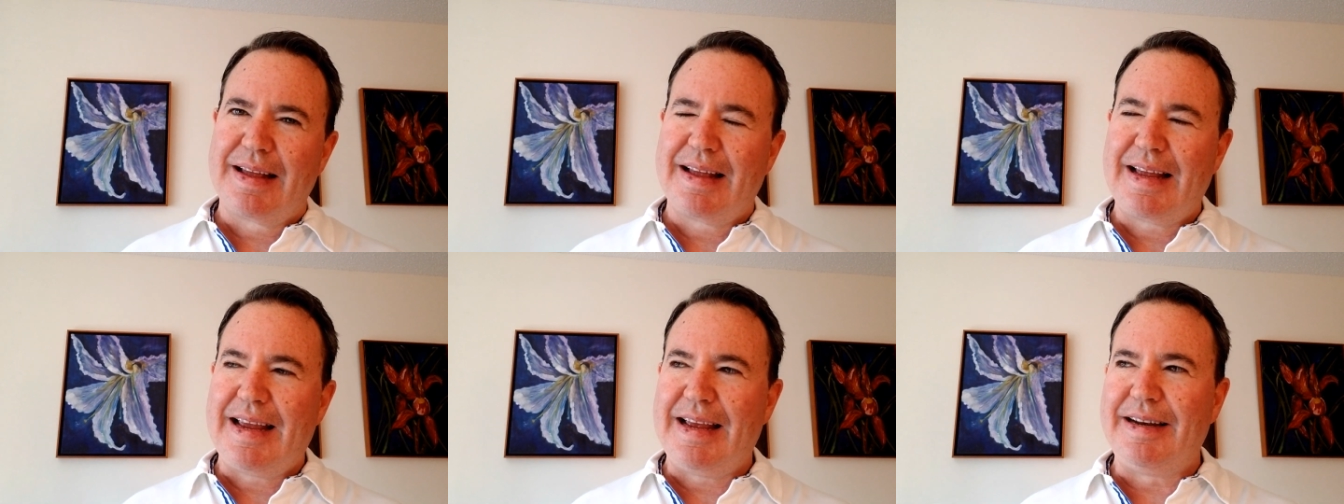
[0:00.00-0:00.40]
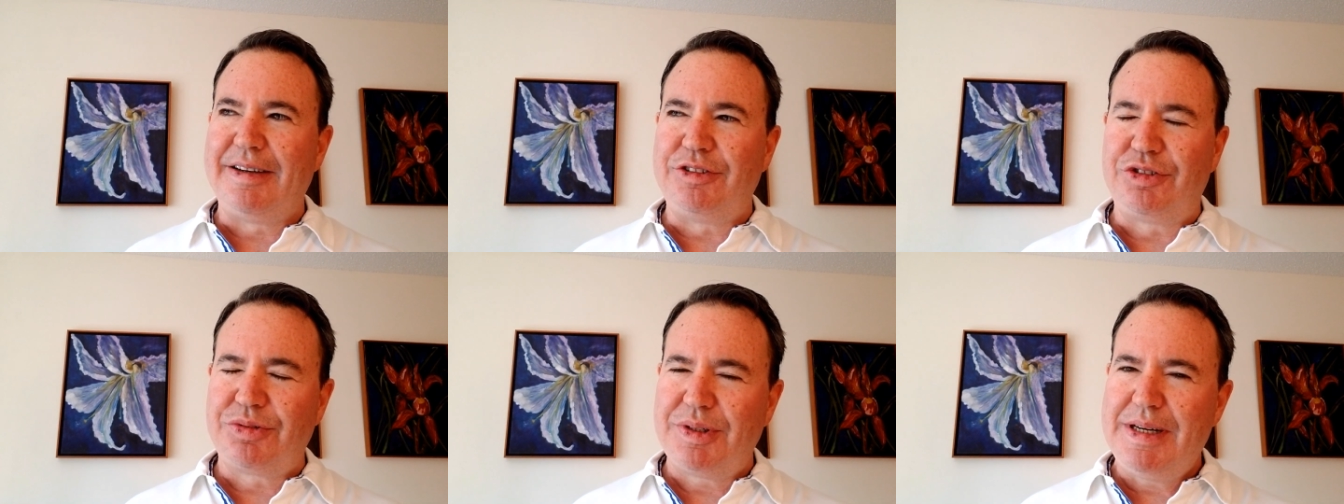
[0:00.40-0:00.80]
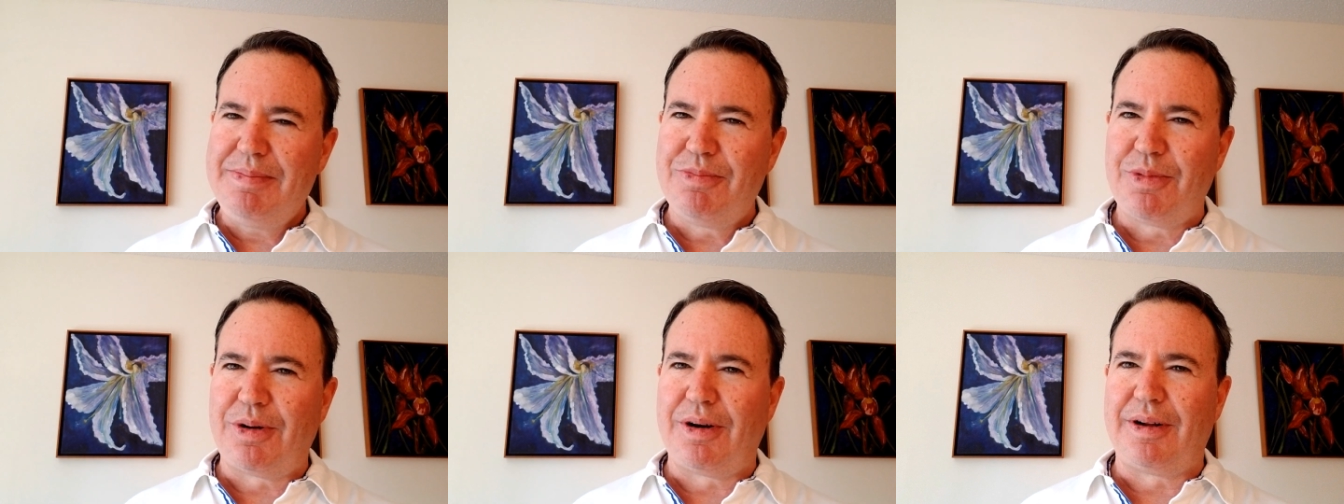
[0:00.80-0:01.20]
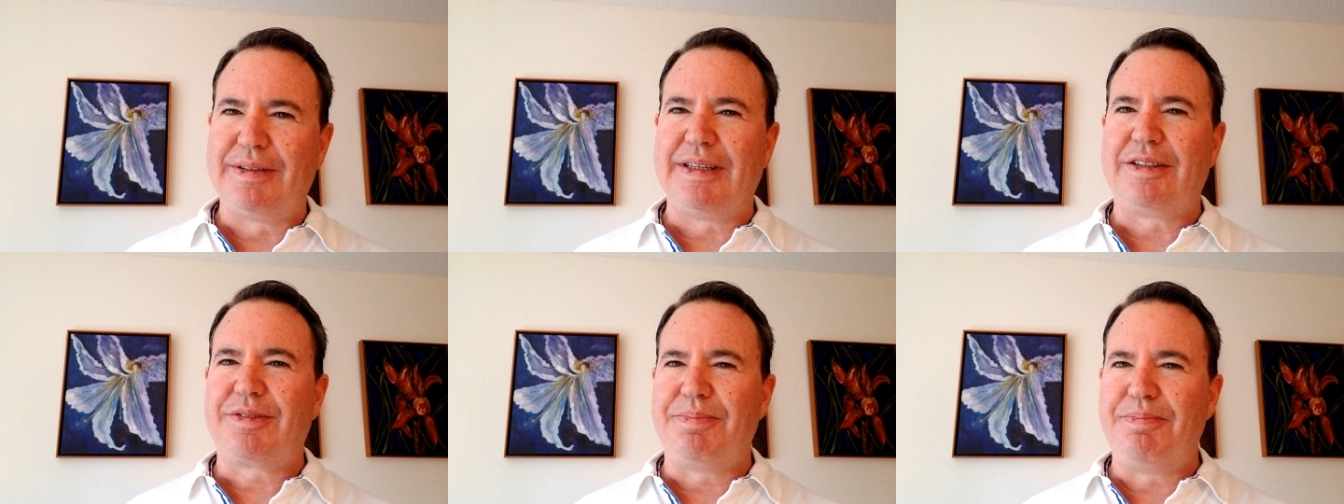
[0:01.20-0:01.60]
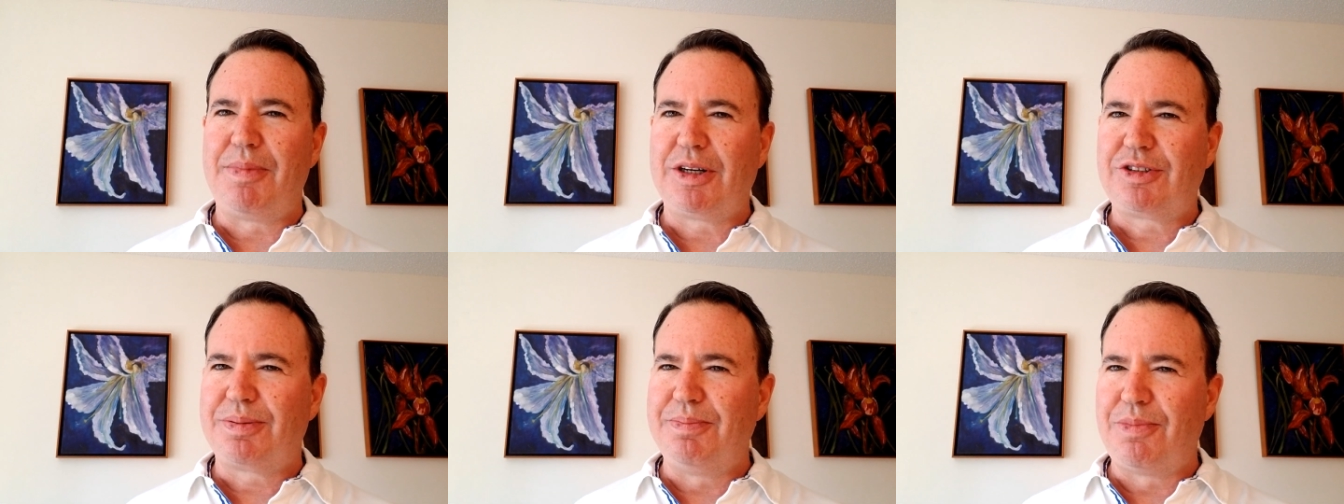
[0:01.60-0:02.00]
in a dream world, it's
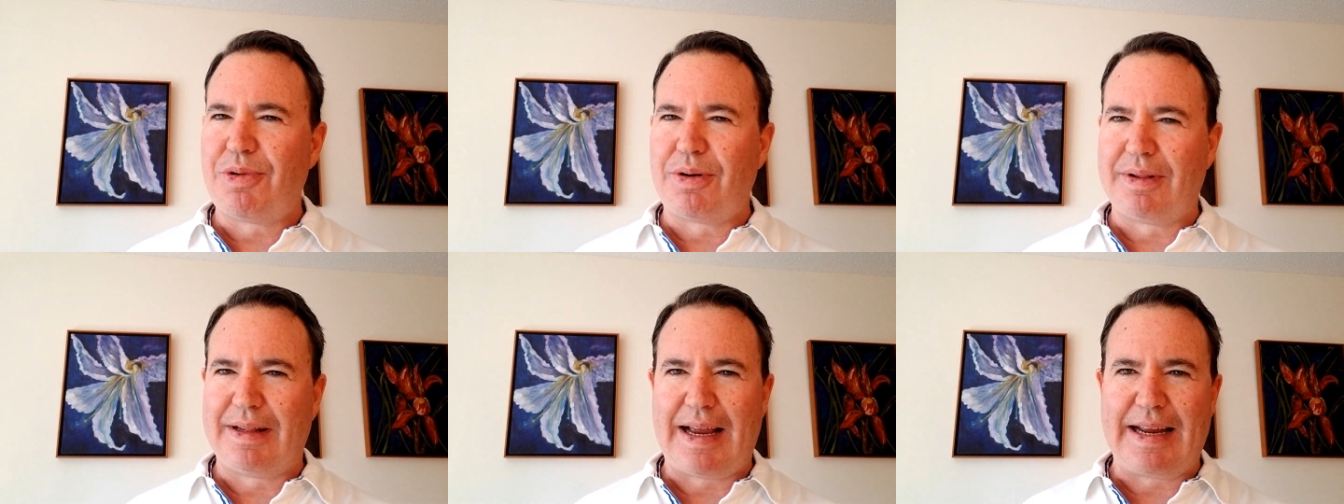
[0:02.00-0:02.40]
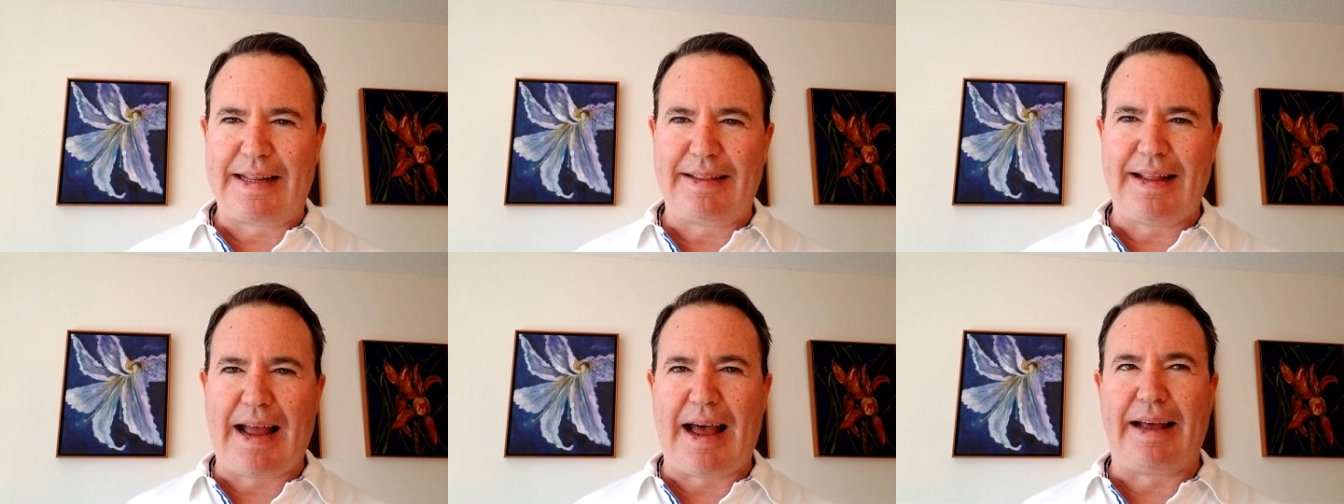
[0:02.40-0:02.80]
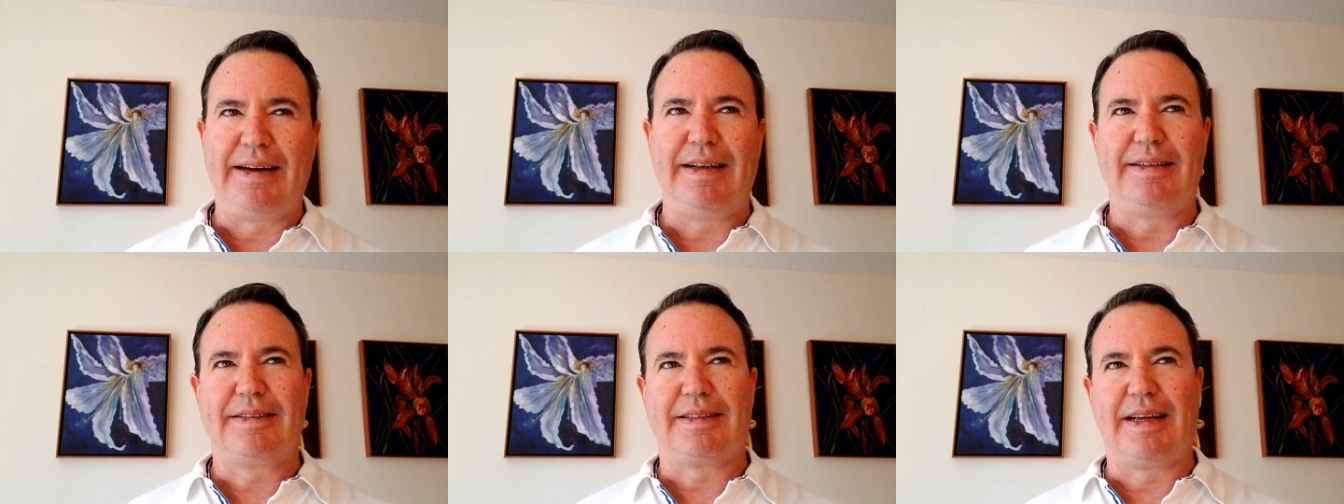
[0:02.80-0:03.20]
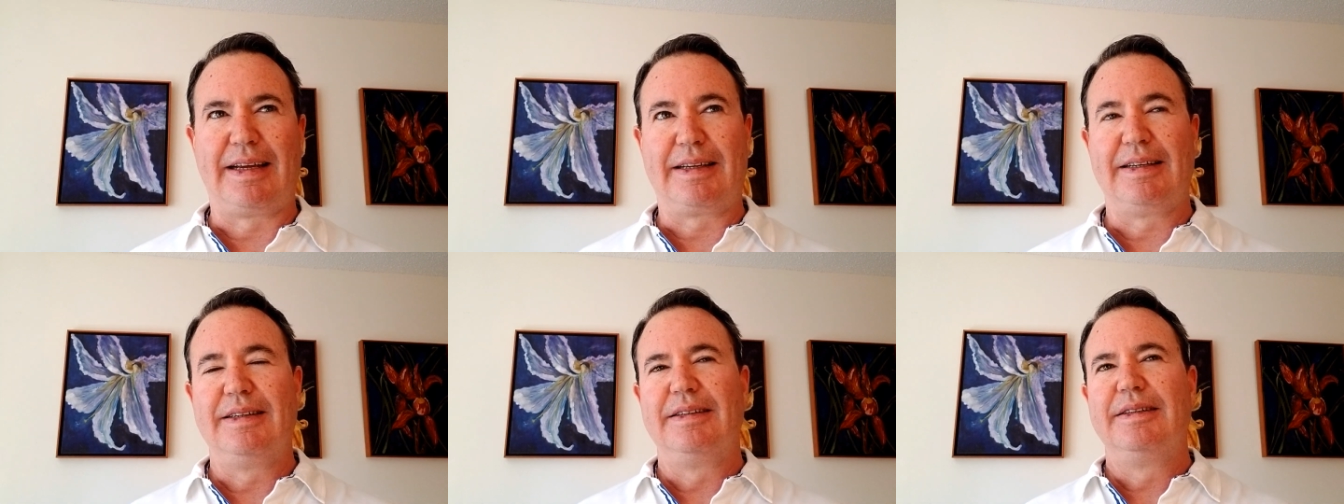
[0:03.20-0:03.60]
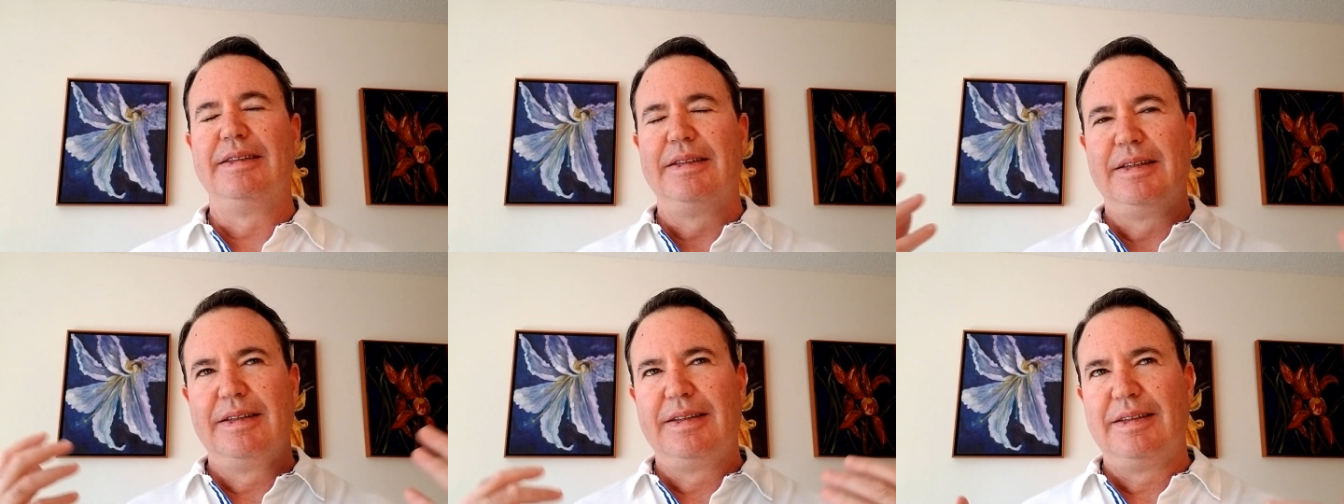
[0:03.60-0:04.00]
much more like that. It's like,
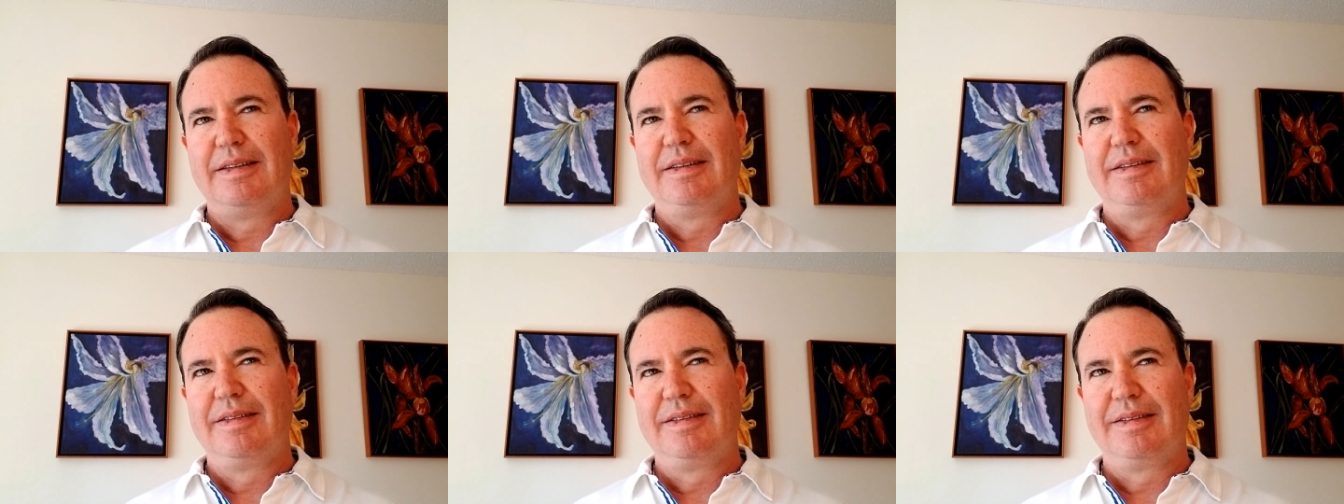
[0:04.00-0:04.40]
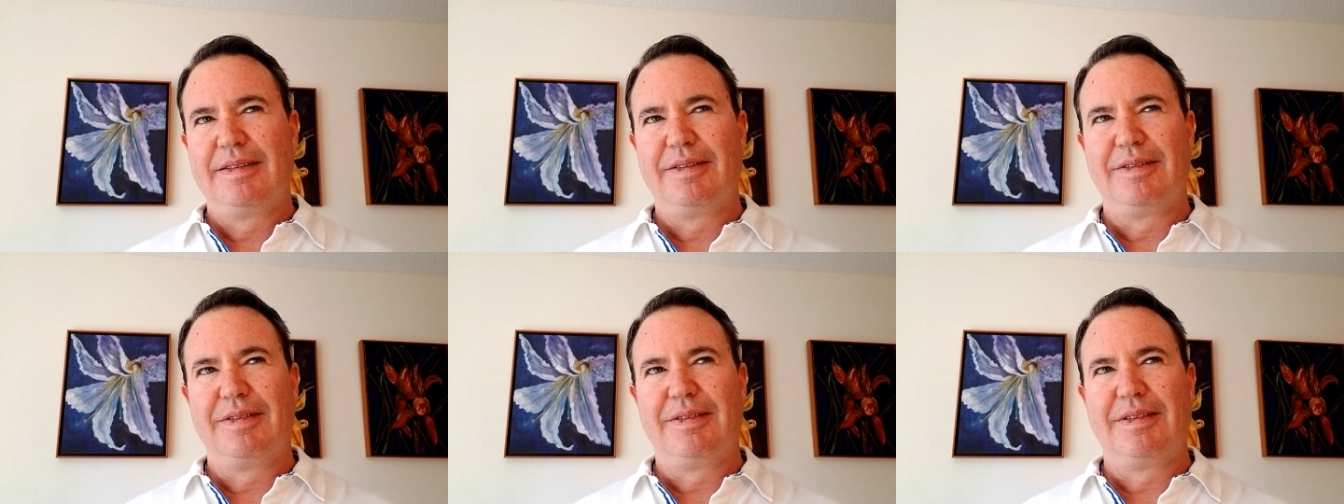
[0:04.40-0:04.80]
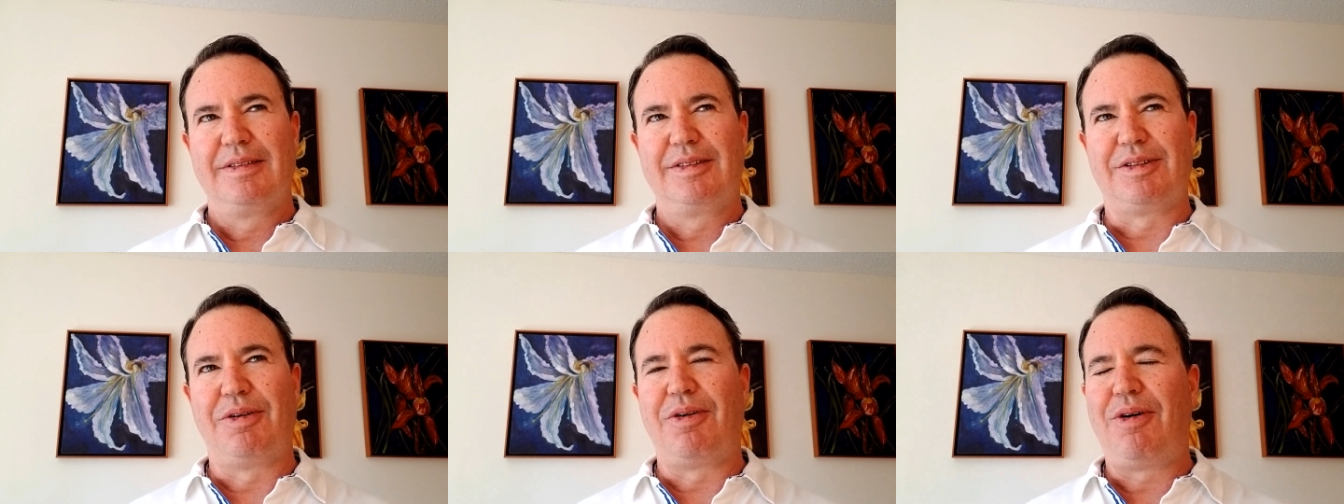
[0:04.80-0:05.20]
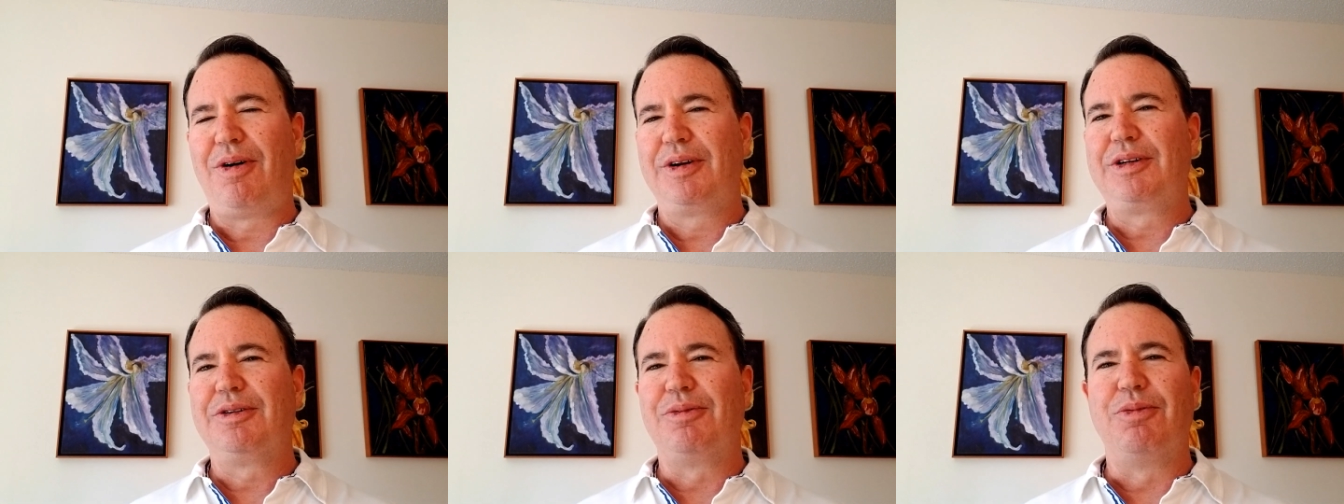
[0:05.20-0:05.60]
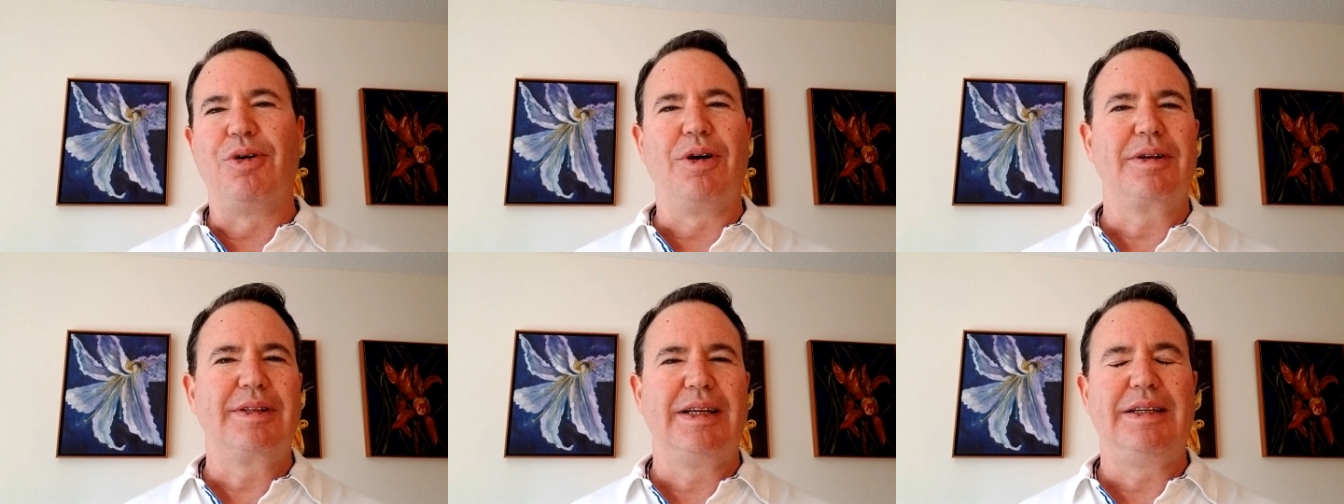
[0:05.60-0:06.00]
so all your
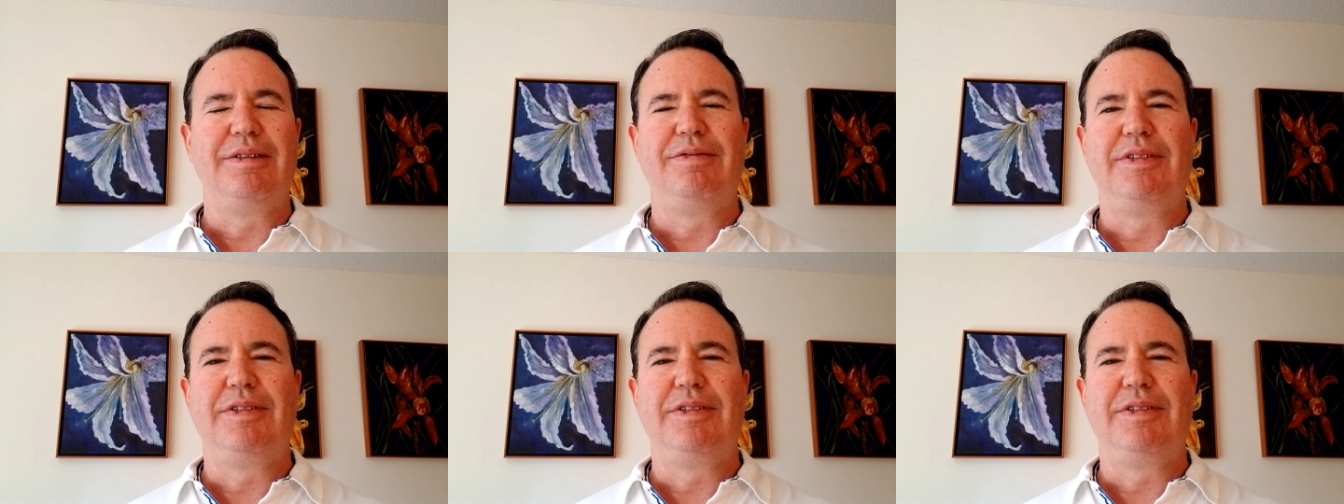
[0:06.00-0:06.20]
work that you've